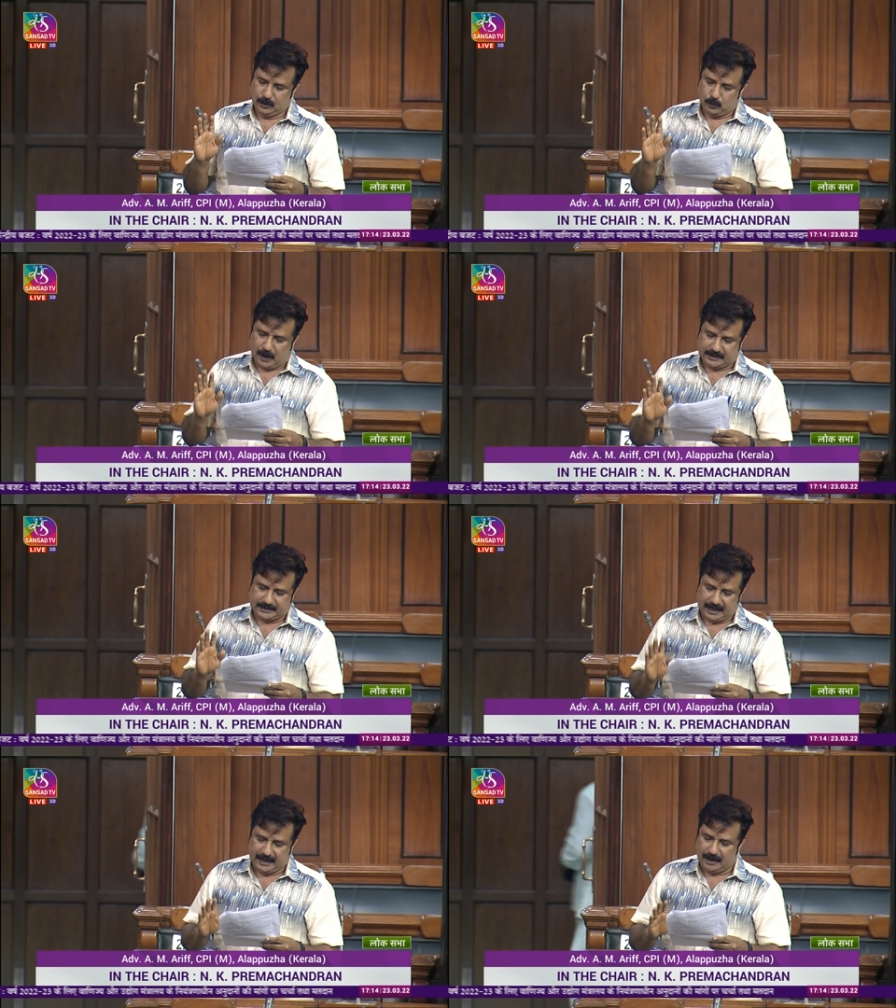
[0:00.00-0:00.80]
You are
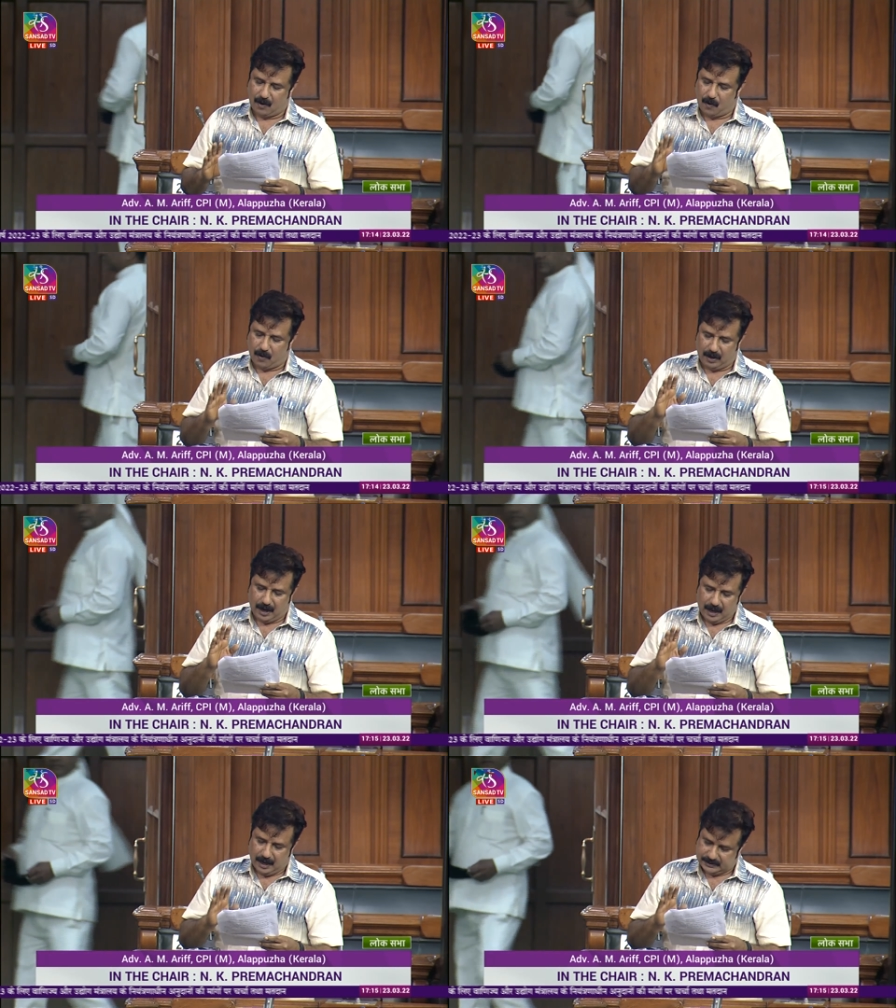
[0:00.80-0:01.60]
selling all,
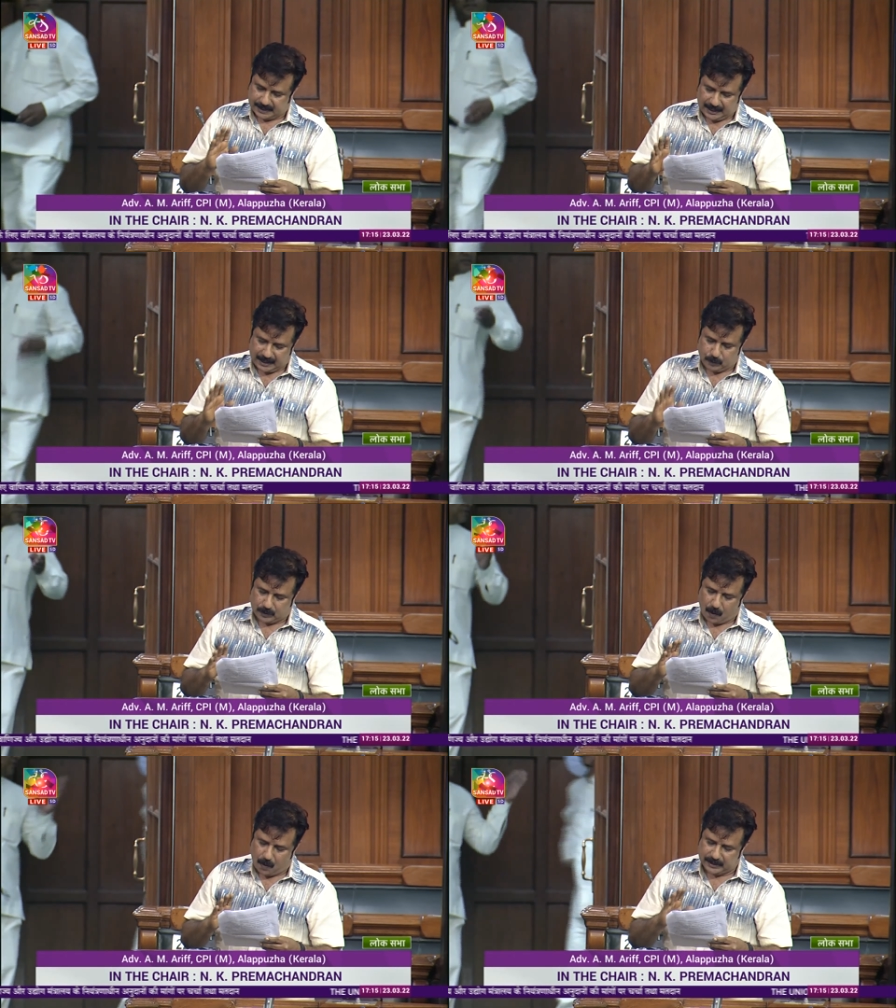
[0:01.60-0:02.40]
selling out
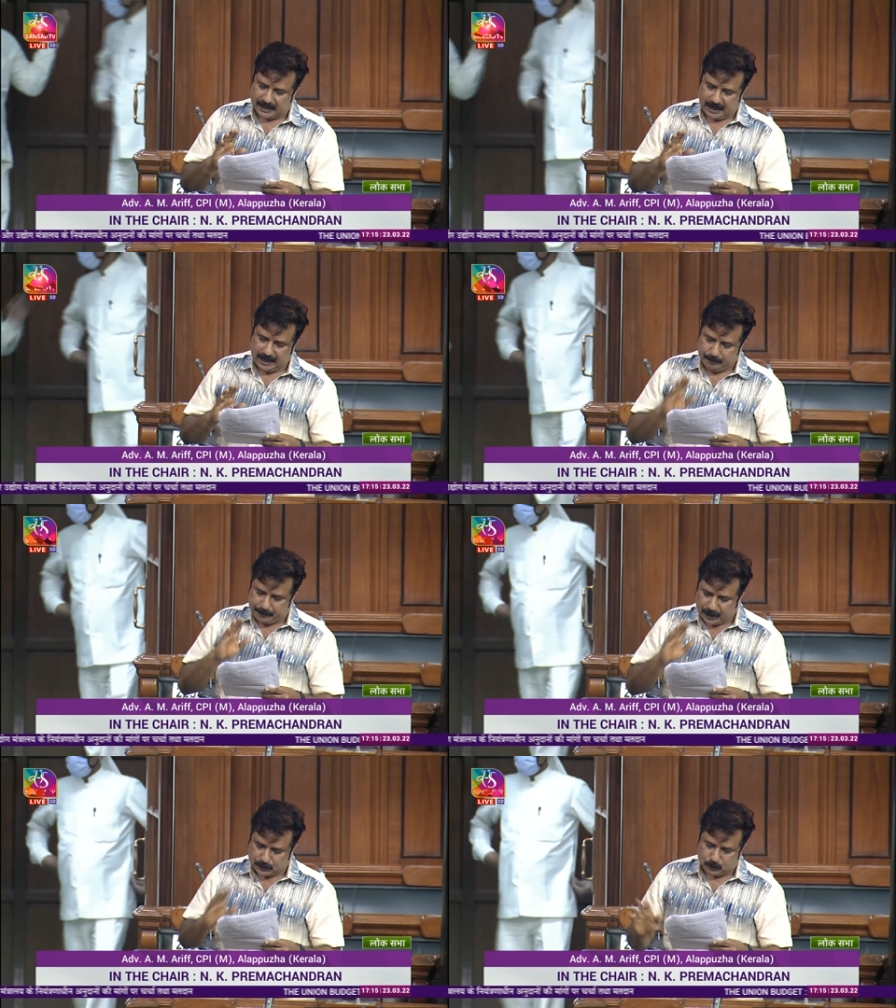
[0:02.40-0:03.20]
all the
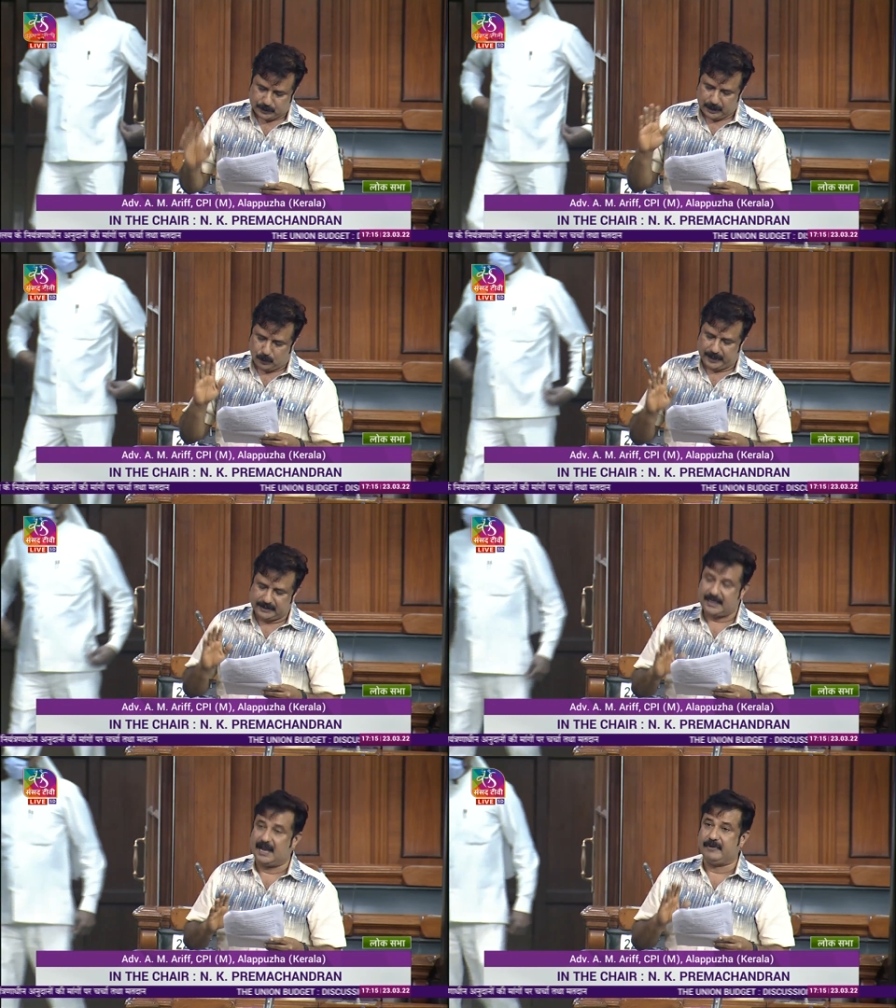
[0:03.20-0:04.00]
PSUs,
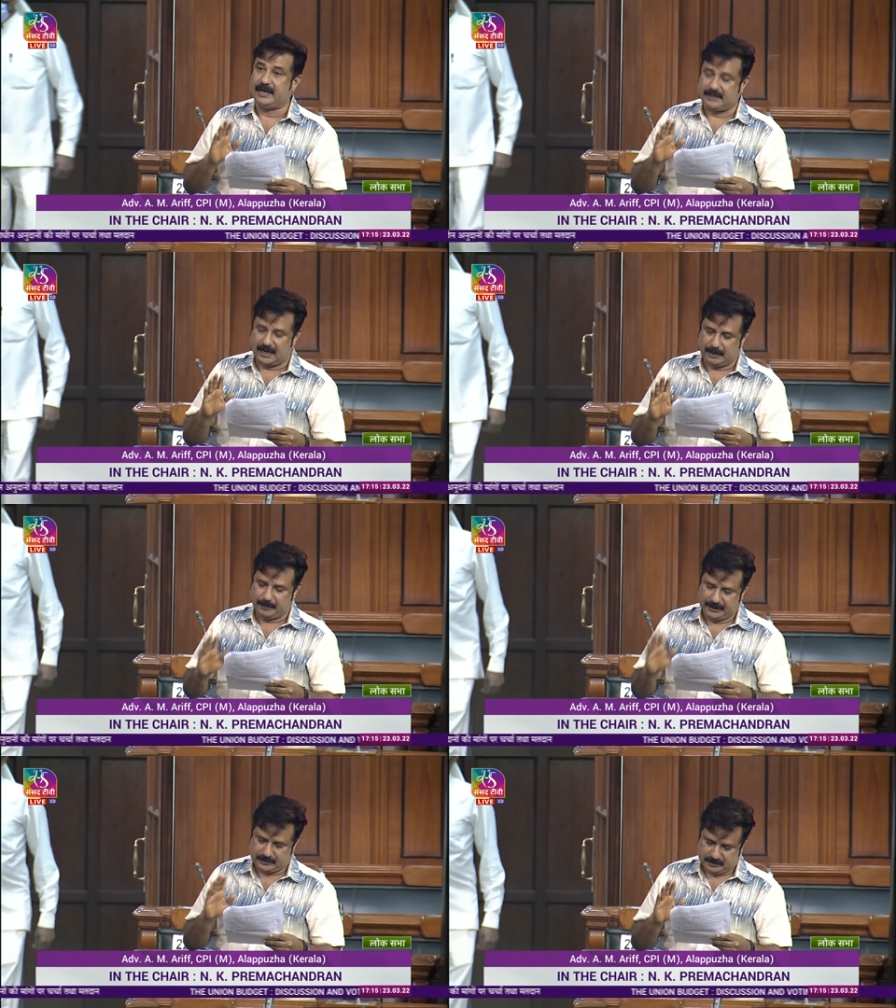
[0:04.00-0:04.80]
including the Navaratna
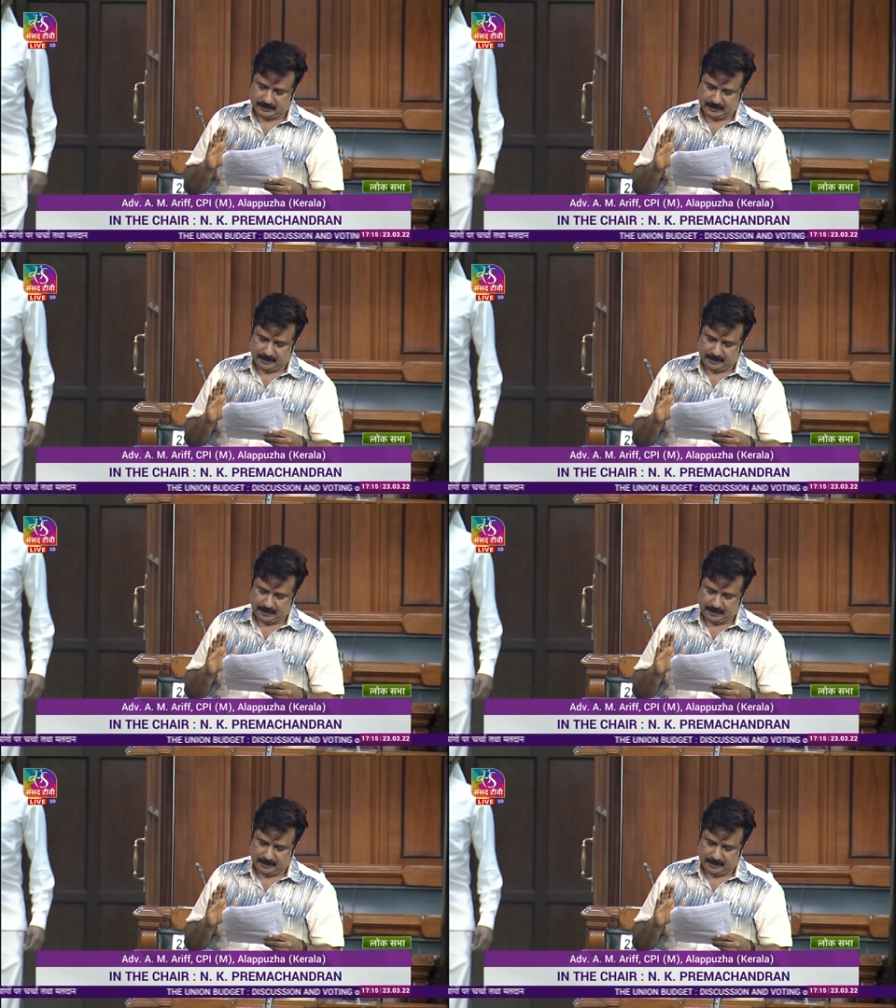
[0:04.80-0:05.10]
companies,